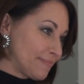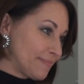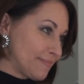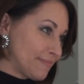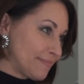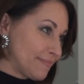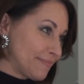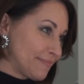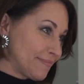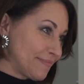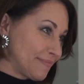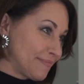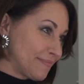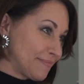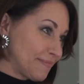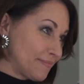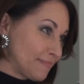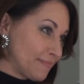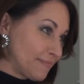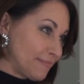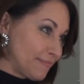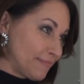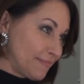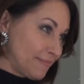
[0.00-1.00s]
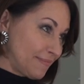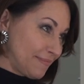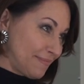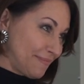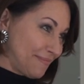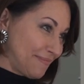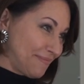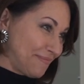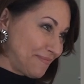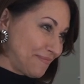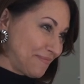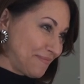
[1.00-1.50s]

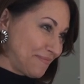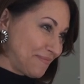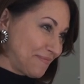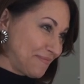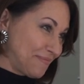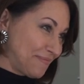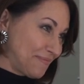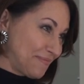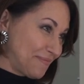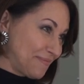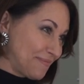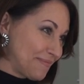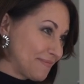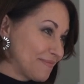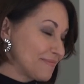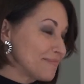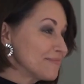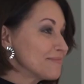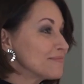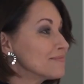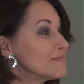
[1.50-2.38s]
[no speech]